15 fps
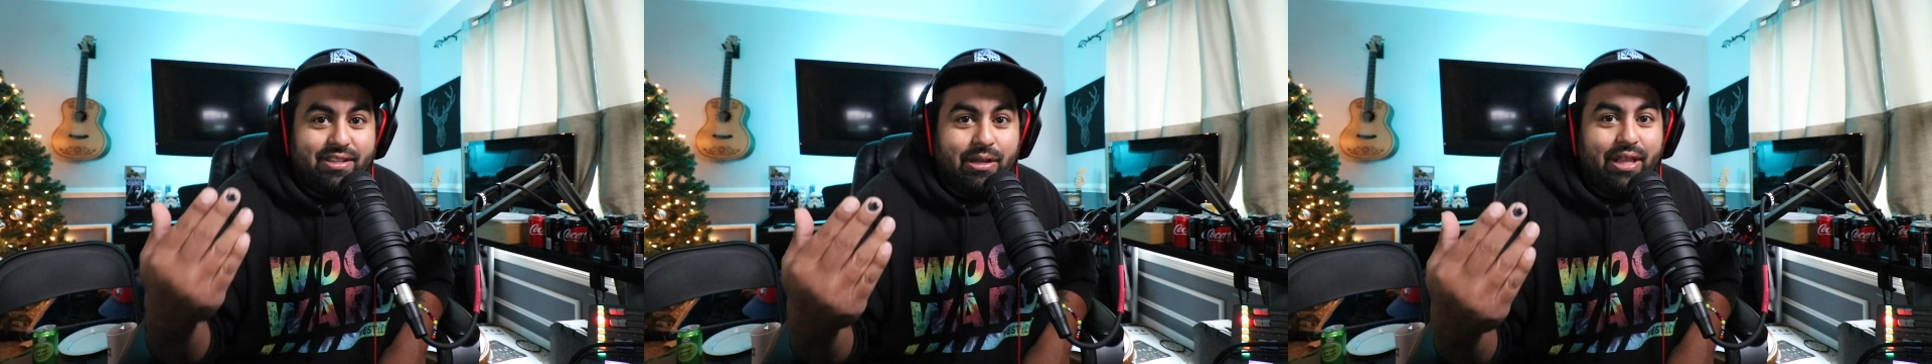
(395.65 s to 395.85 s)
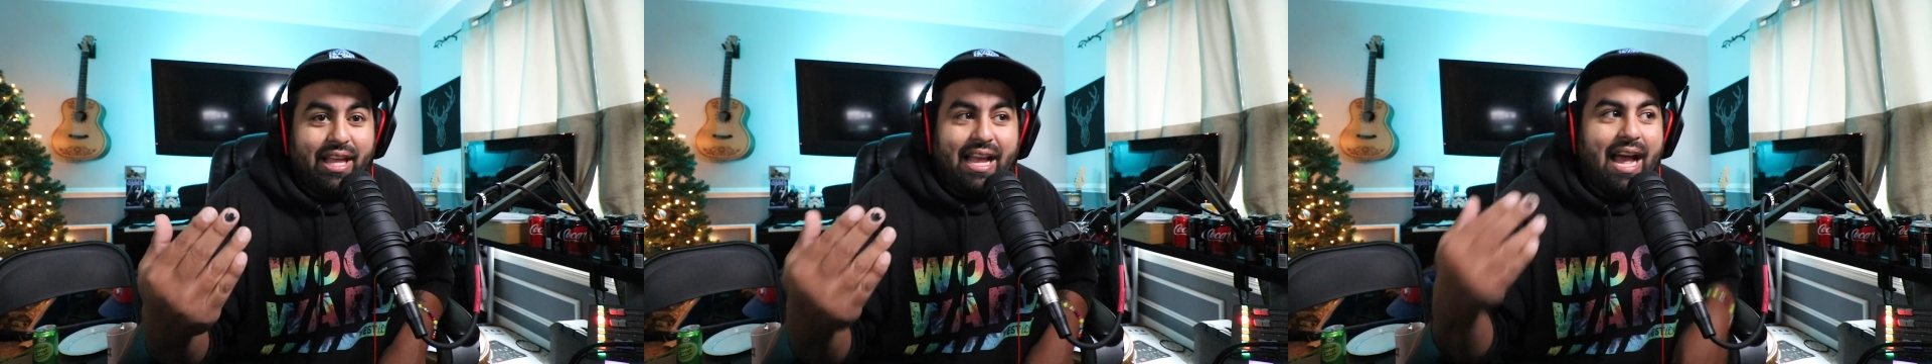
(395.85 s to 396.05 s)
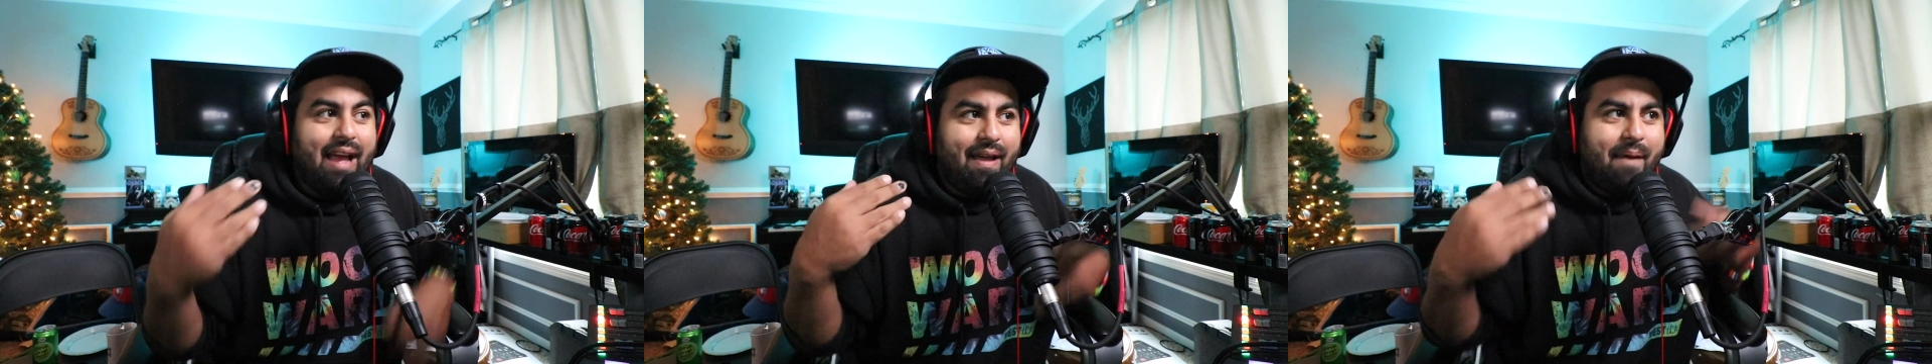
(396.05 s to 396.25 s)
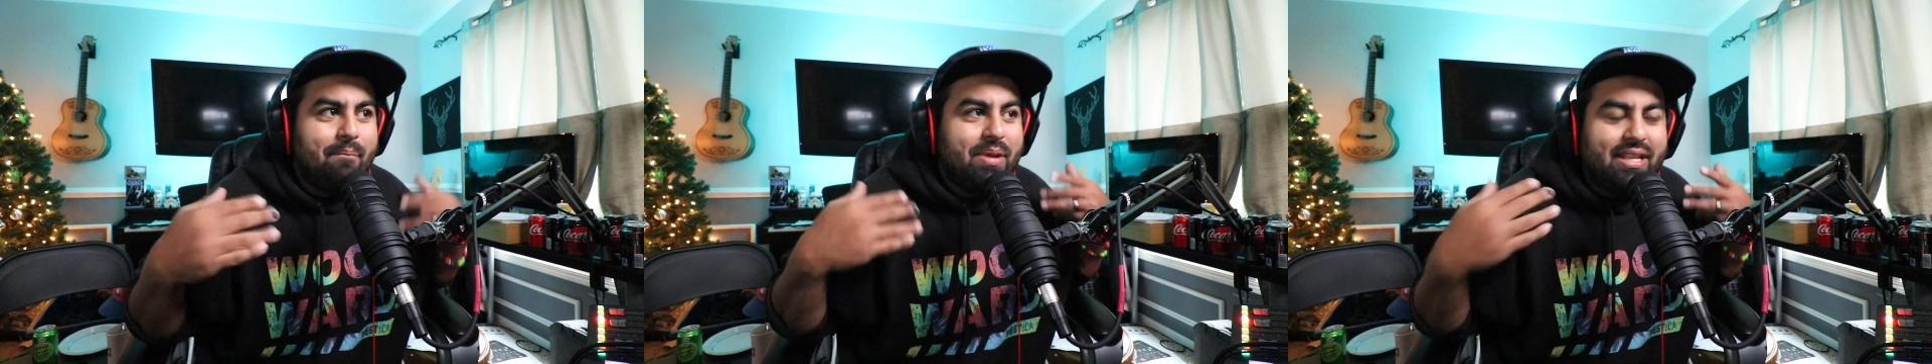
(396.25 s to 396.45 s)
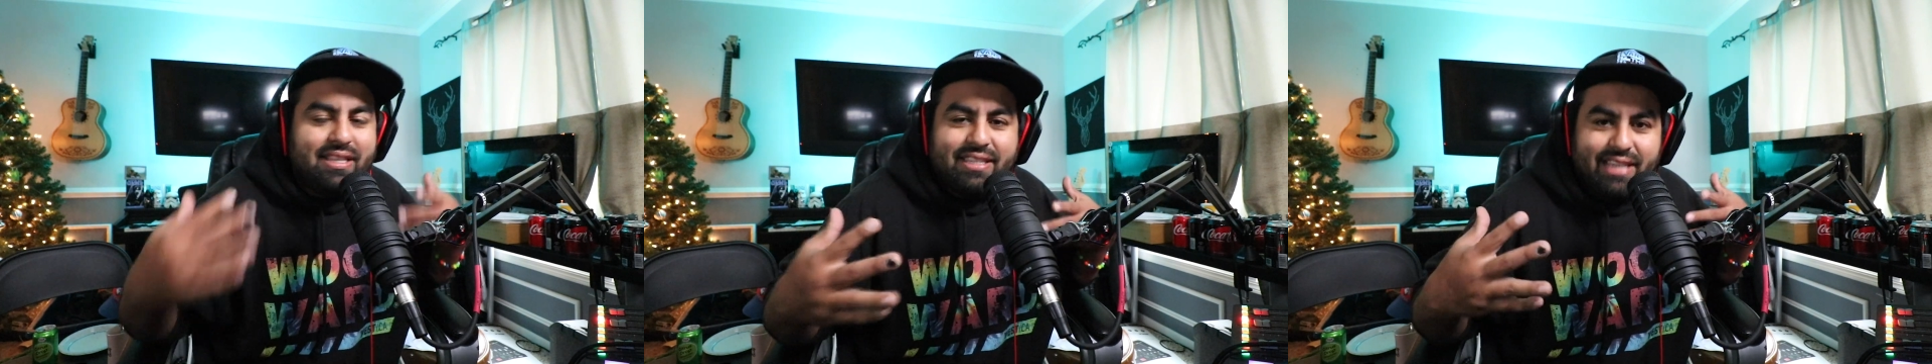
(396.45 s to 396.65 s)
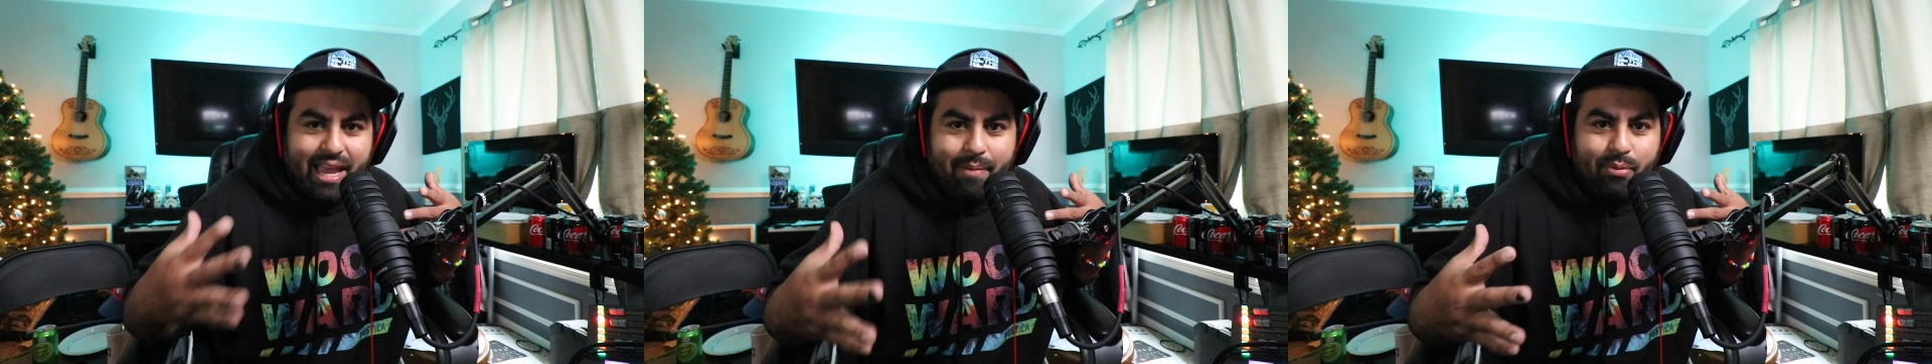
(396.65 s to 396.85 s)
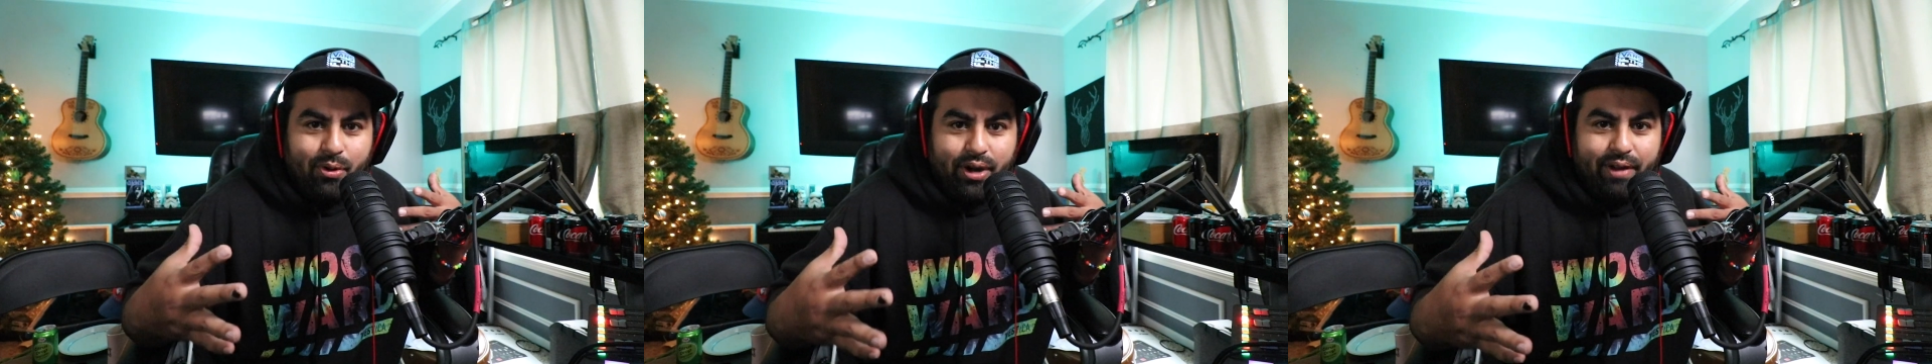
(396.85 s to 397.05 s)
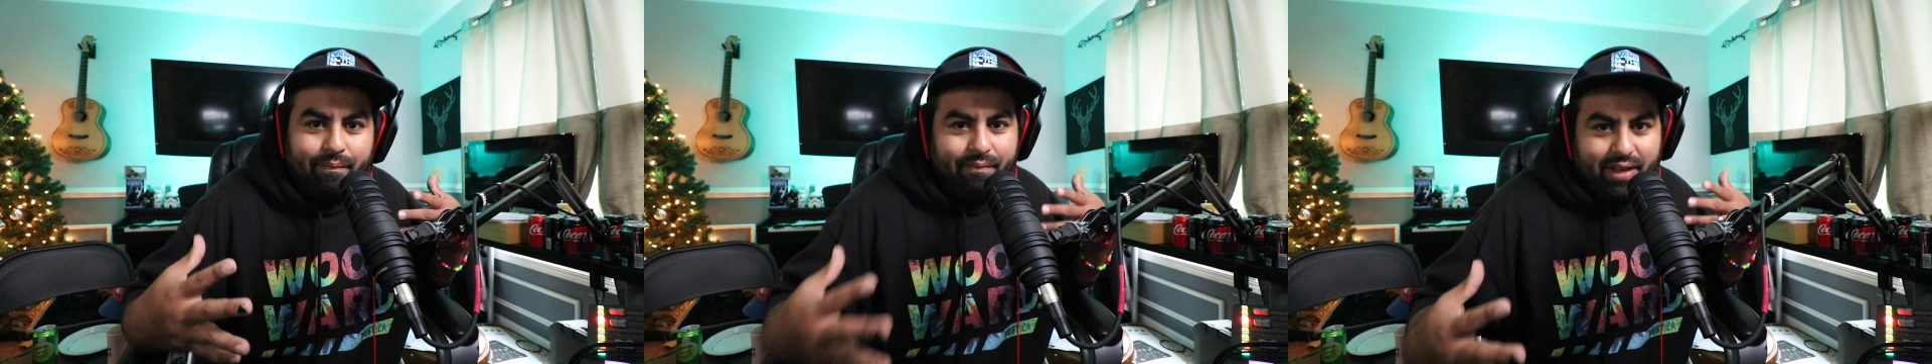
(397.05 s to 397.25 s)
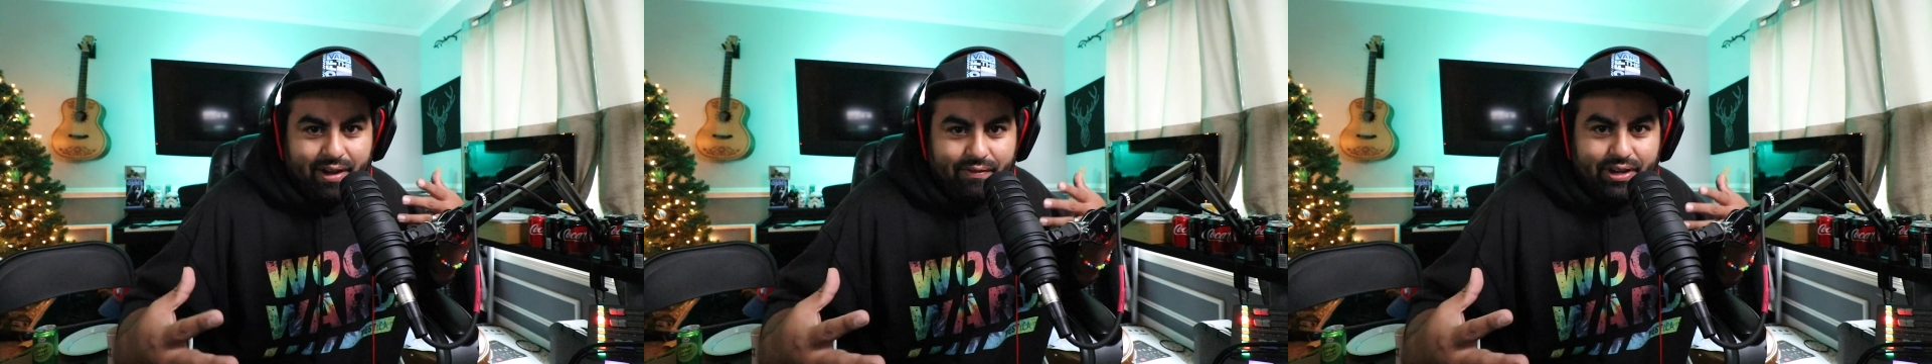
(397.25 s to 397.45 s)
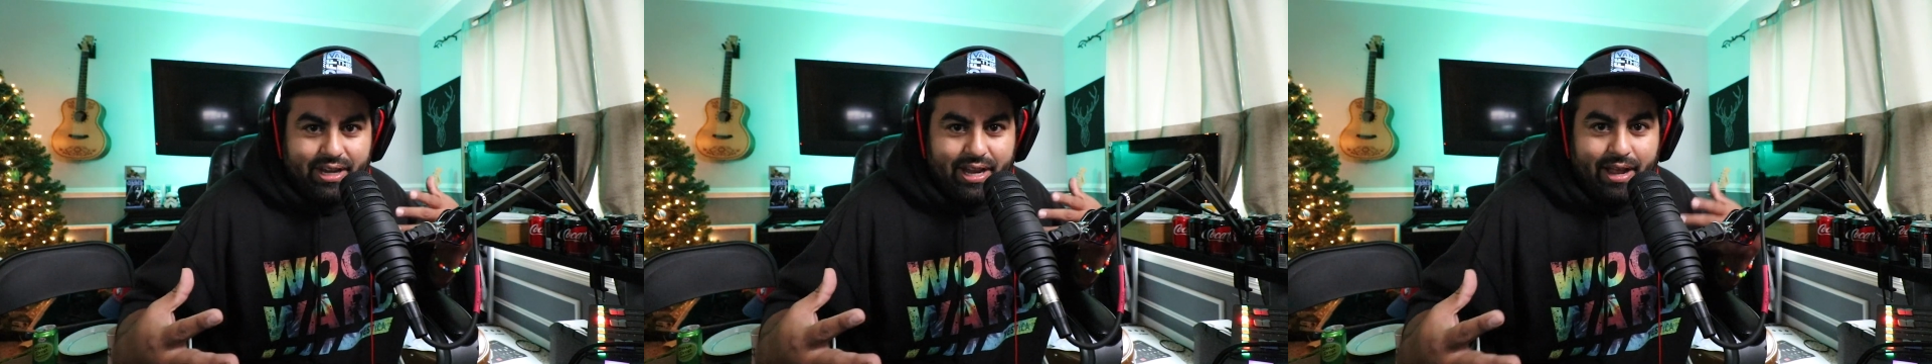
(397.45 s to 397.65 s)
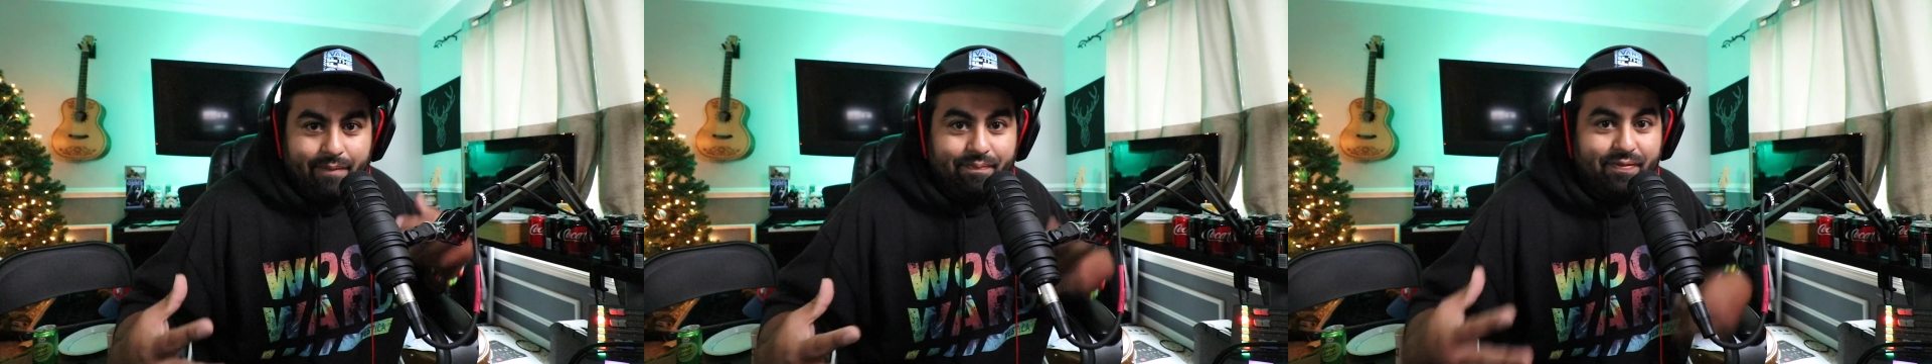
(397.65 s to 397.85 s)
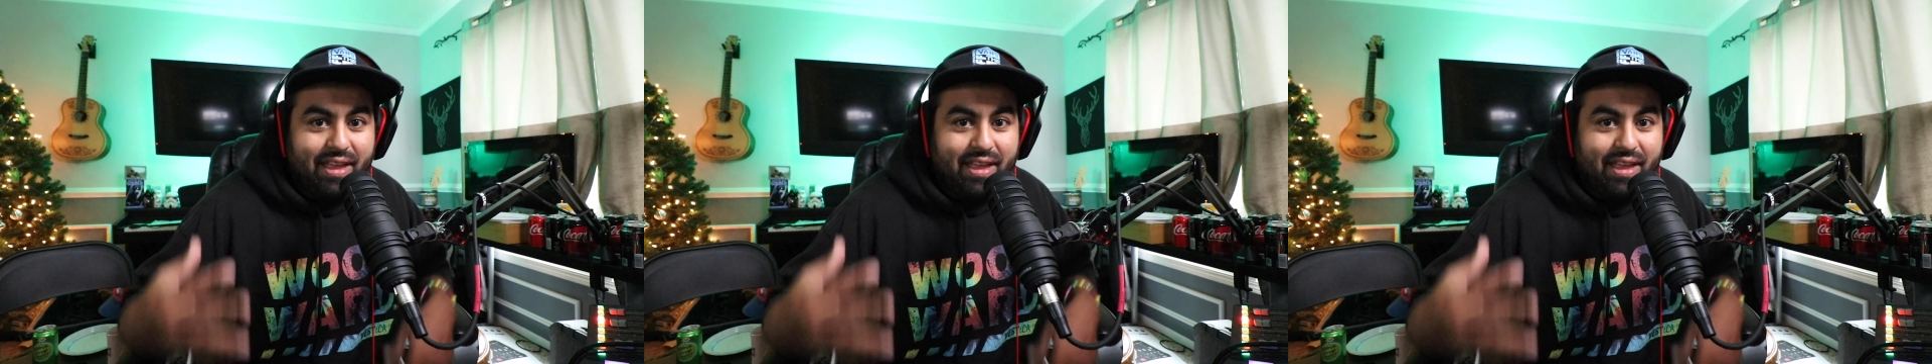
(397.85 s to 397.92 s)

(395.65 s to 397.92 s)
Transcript: So like I've been skateboarding every day,